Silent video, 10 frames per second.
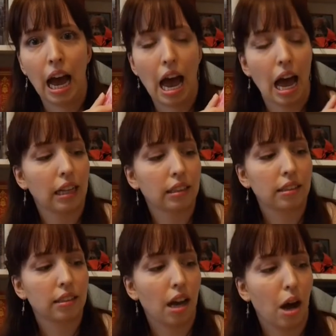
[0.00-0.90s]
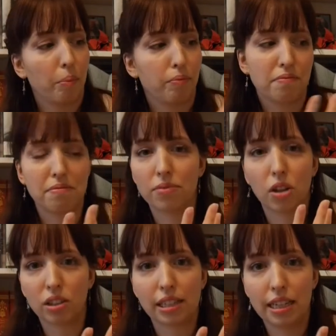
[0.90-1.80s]
and
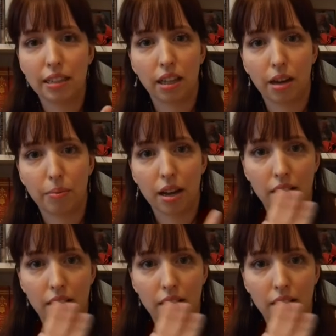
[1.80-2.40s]
not seeing them